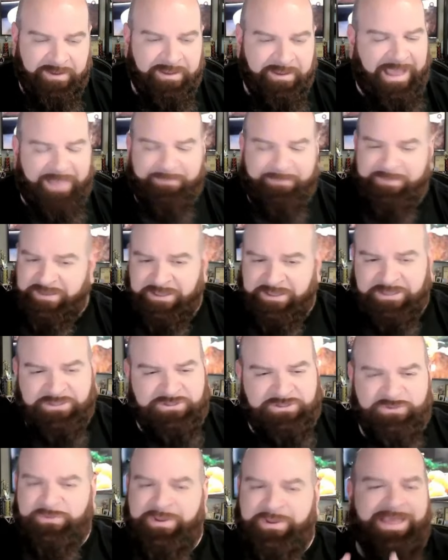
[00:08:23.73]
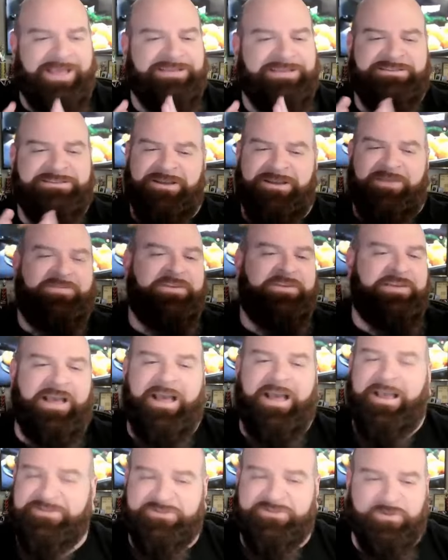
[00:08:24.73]
I mean, he two-hand shoved the
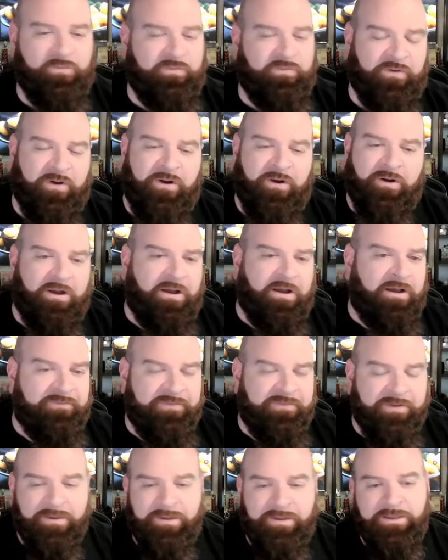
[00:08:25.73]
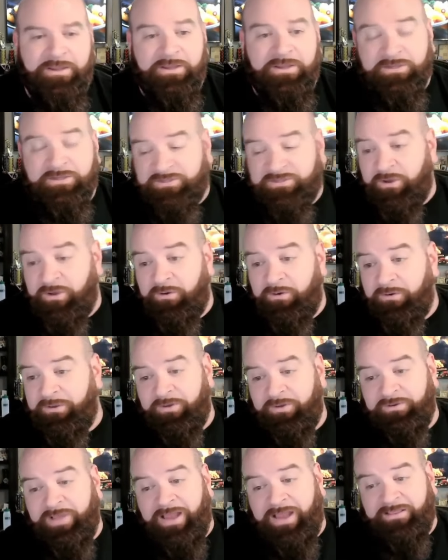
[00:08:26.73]
guy so far off. So
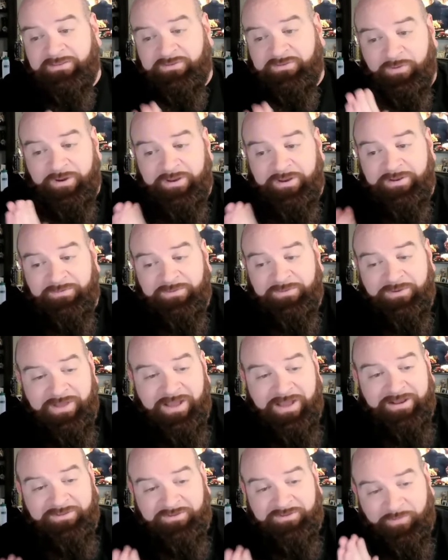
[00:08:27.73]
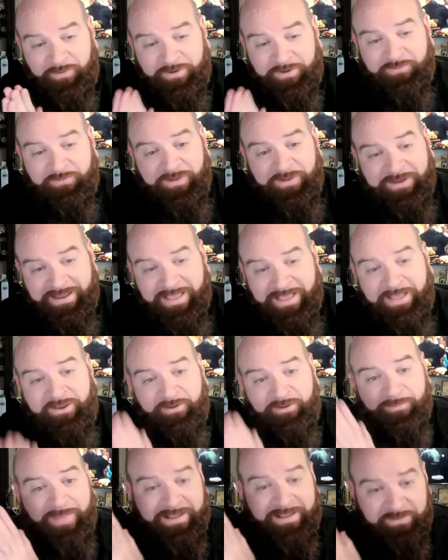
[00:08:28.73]
you're not at the 20, you're not at the 21 now.
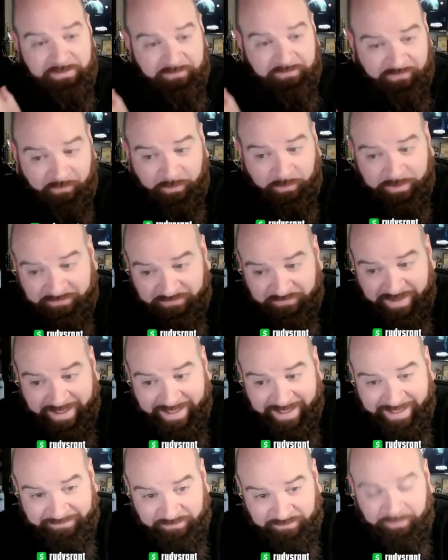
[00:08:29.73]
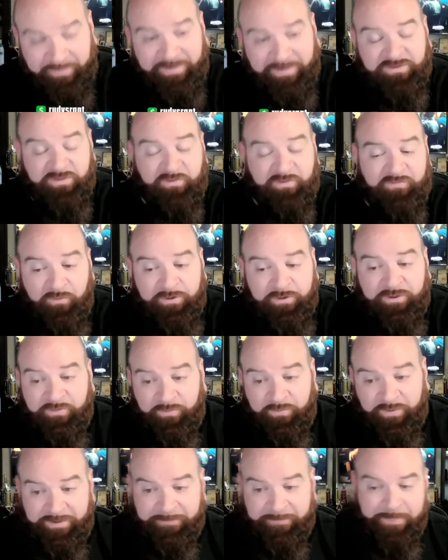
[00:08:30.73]
You're back to the 45. You're back to the
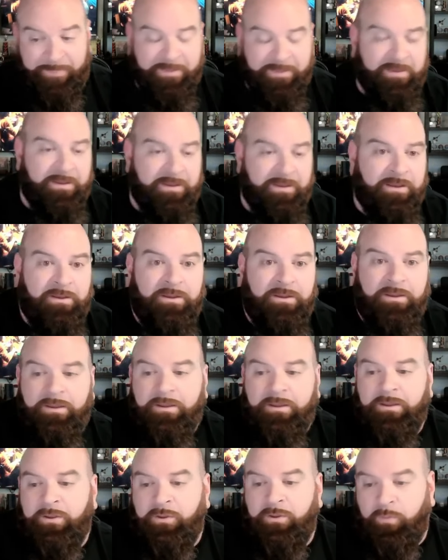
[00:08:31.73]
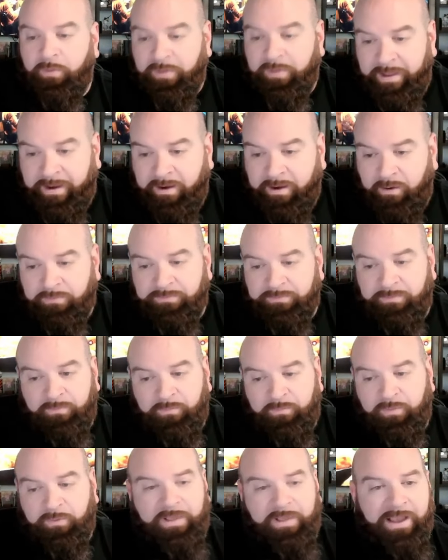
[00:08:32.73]
43. Will Harold,
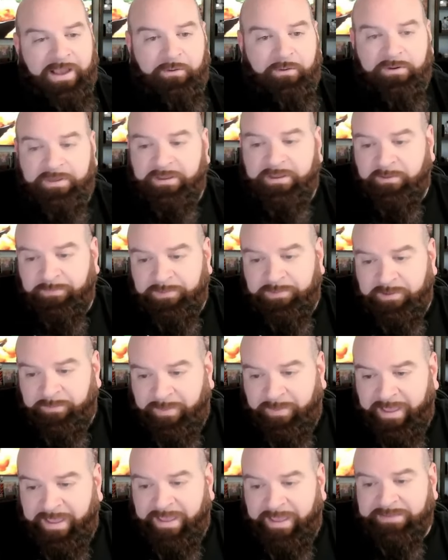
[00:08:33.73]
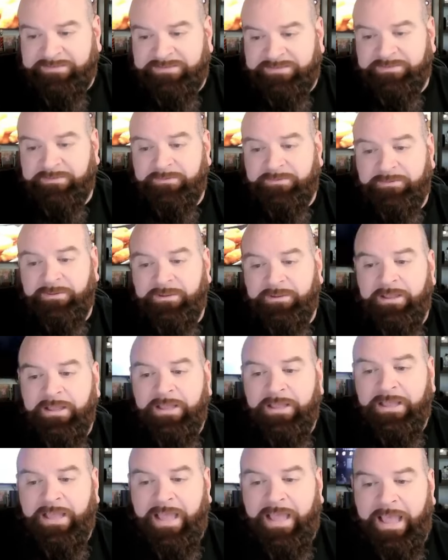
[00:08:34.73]
incomplete pass.
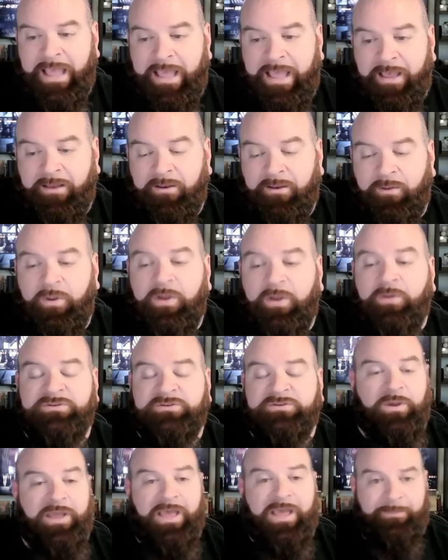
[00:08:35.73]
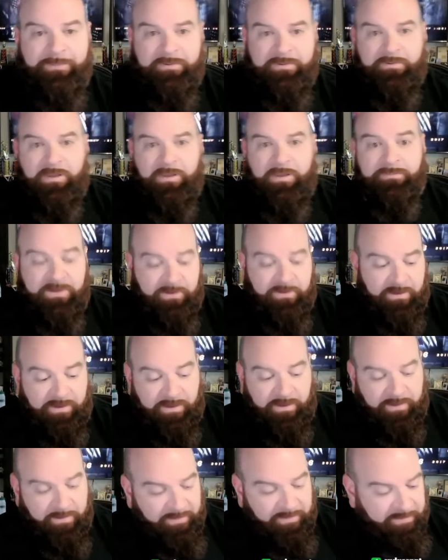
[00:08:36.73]
And here's what happened. I'm
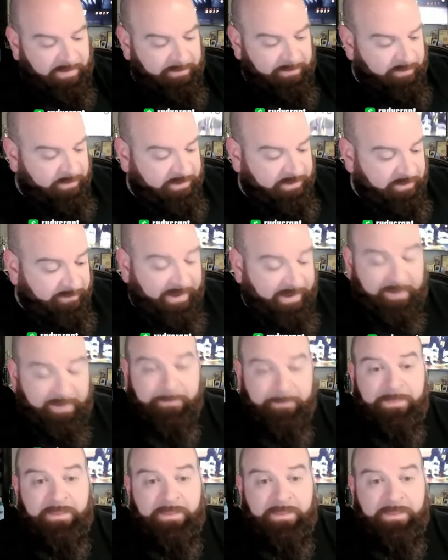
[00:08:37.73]
here. Let me bring it back.